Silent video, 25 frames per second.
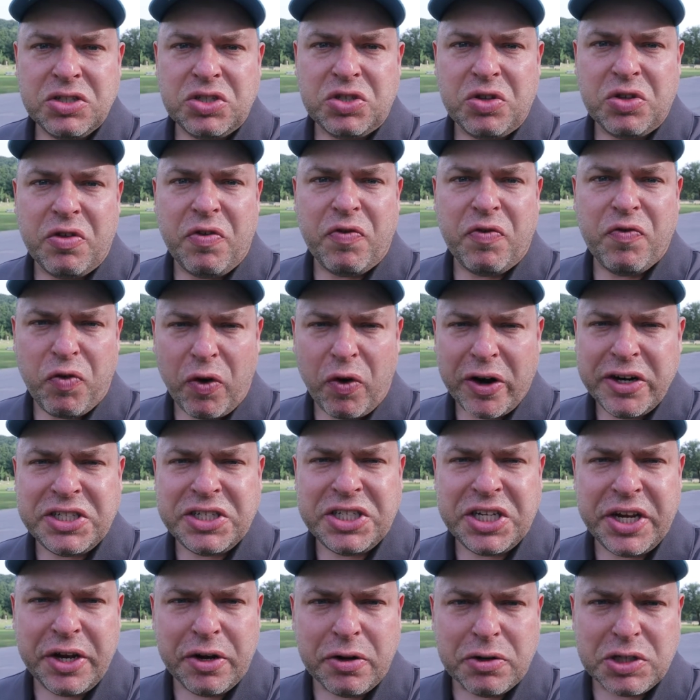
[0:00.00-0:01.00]
to the
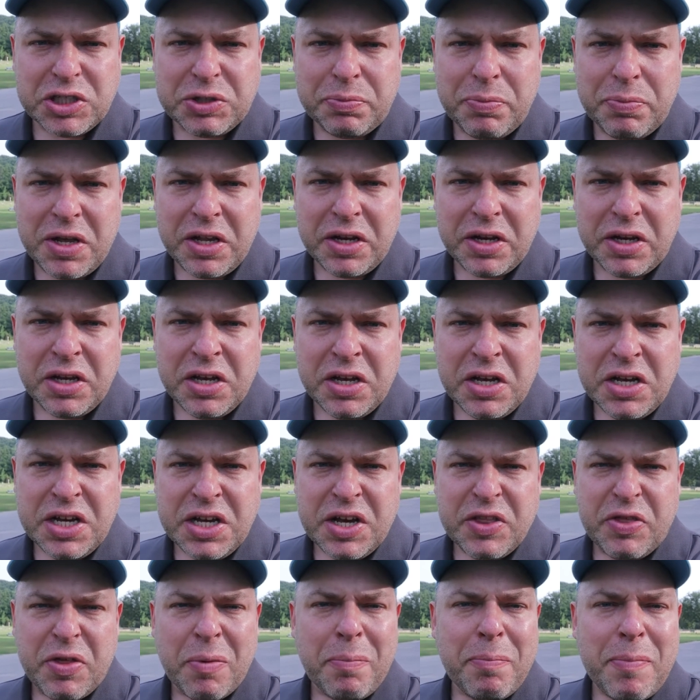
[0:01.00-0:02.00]
frontiersman,
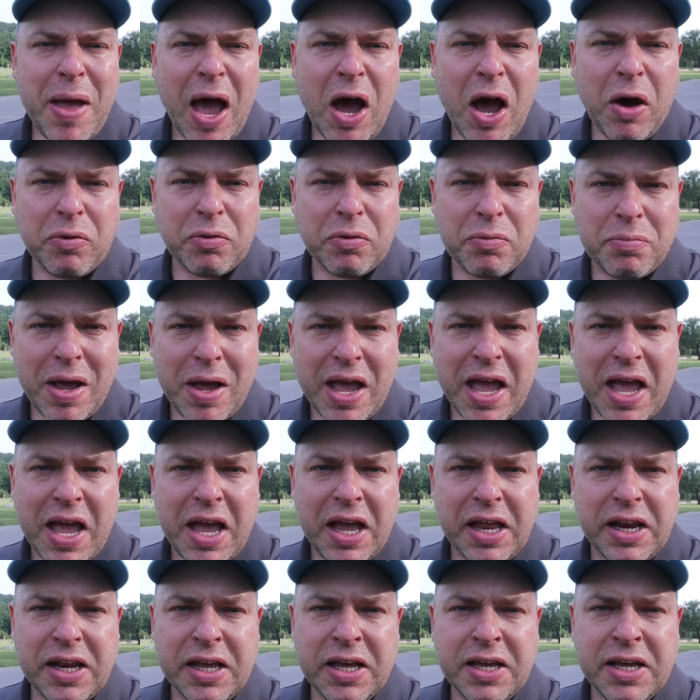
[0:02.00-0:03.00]
the mountain
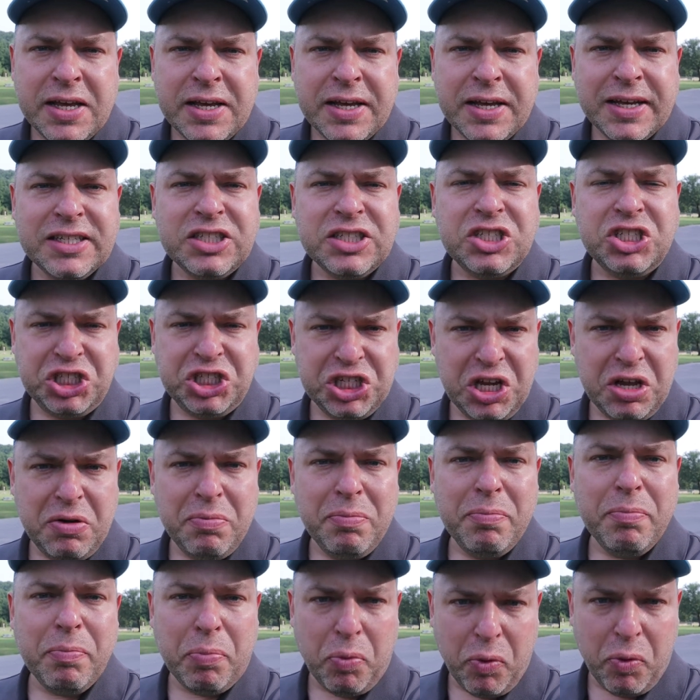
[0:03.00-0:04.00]
man,
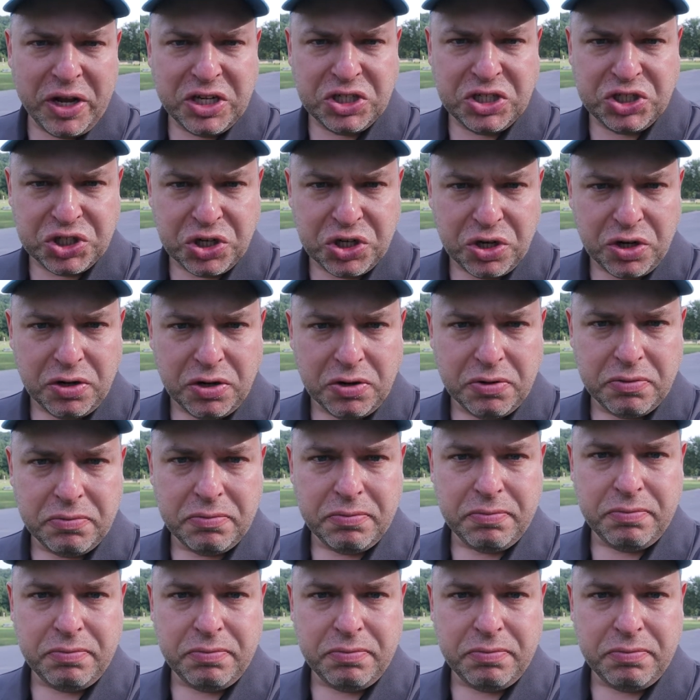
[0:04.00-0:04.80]
Jim Bridger.